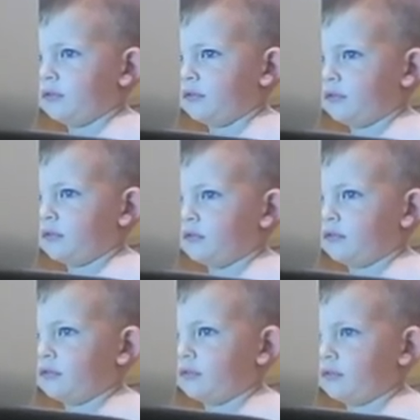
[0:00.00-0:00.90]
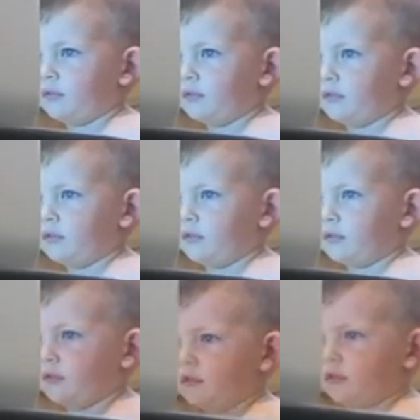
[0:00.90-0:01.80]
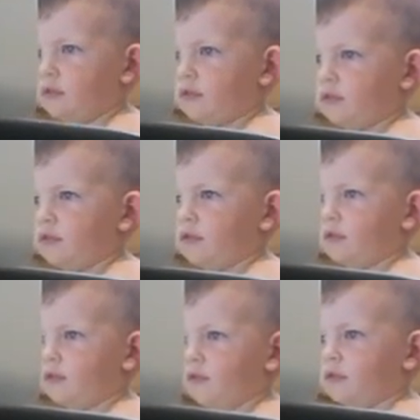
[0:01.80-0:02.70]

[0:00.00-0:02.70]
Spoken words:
(silence)